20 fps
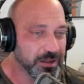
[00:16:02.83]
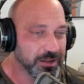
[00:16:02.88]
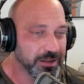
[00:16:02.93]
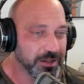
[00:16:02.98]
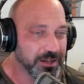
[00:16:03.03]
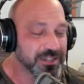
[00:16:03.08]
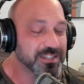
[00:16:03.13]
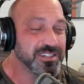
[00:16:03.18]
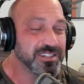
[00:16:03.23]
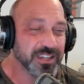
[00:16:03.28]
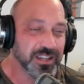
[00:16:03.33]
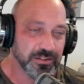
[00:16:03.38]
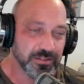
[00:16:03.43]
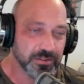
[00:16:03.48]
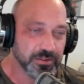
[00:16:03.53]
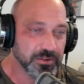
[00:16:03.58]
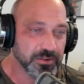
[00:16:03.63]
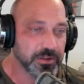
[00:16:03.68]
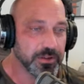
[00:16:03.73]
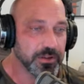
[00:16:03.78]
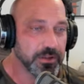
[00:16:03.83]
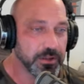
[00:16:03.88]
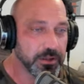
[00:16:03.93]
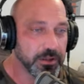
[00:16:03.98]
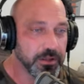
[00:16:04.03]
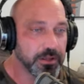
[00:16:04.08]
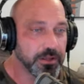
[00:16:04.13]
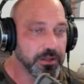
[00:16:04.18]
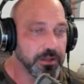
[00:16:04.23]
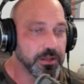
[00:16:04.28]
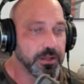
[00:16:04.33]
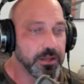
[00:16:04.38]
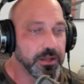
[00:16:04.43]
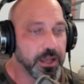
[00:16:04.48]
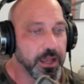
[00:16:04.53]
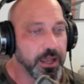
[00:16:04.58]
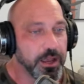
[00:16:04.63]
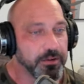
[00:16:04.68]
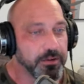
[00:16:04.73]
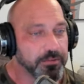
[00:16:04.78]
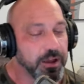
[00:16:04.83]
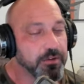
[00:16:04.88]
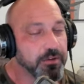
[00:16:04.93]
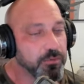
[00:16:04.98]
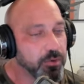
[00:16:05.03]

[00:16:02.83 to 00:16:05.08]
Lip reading: in a sense? I've